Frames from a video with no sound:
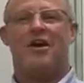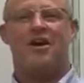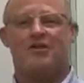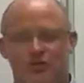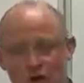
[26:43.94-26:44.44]

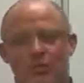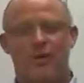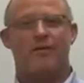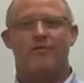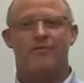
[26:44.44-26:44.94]
is
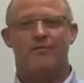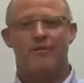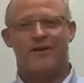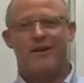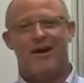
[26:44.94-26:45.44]
stupid.
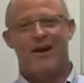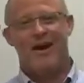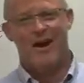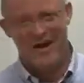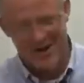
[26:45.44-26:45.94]

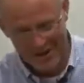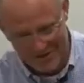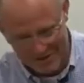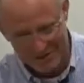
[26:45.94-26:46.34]
It's